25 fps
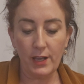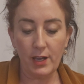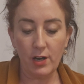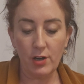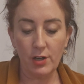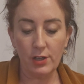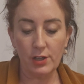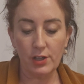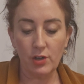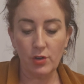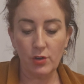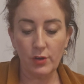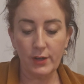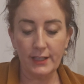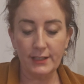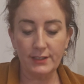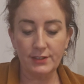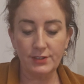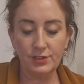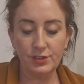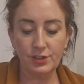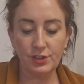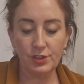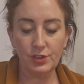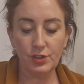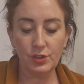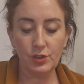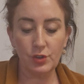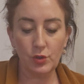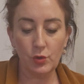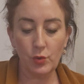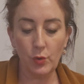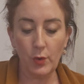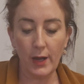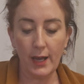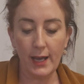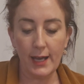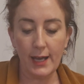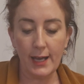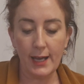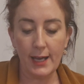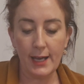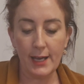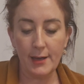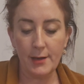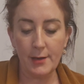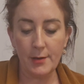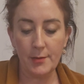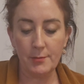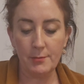are going to
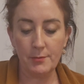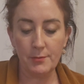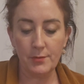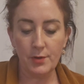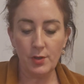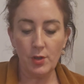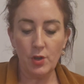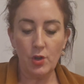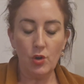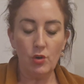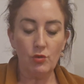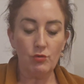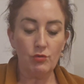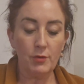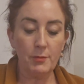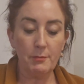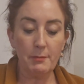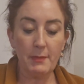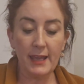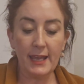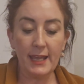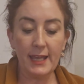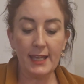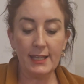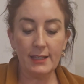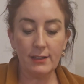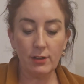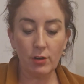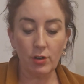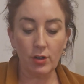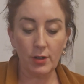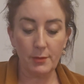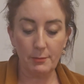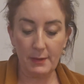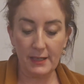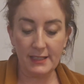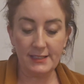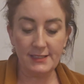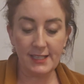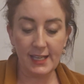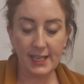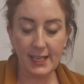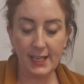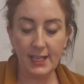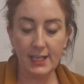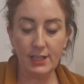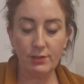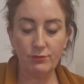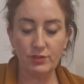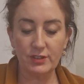remain or
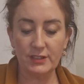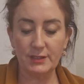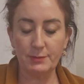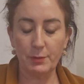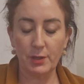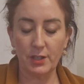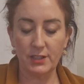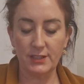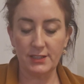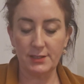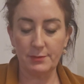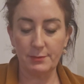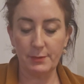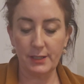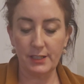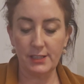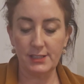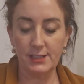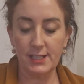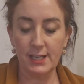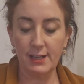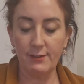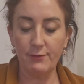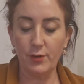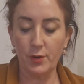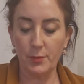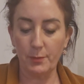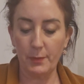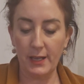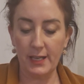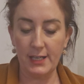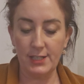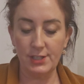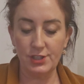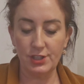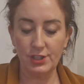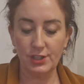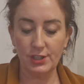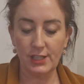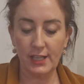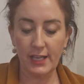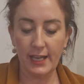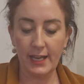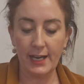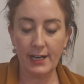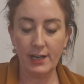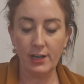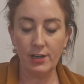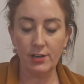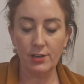maintain responsibility for patient
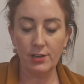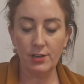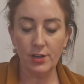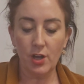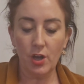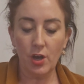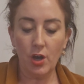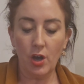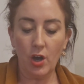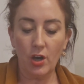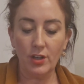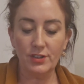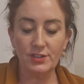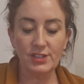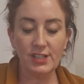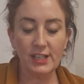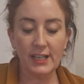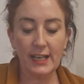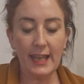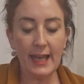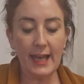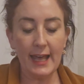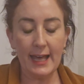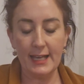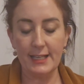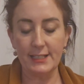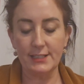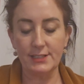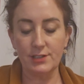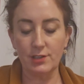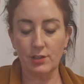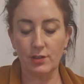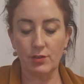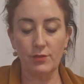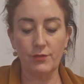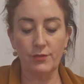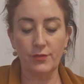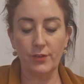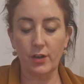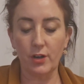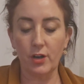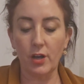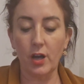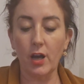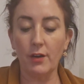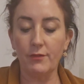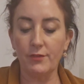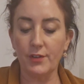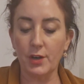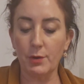care until handover
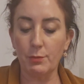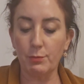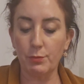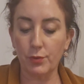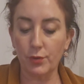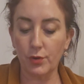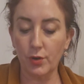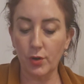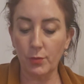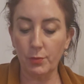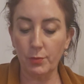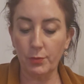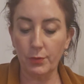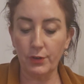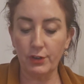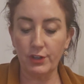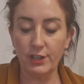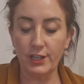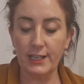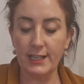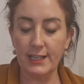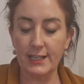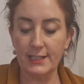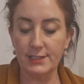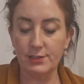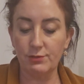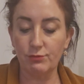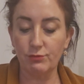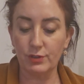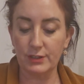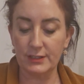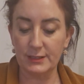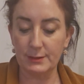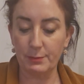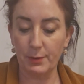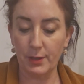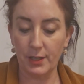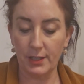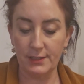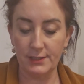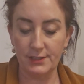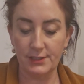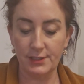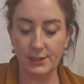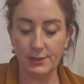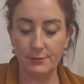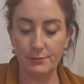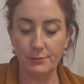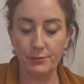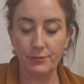of an appropriate
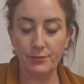responder.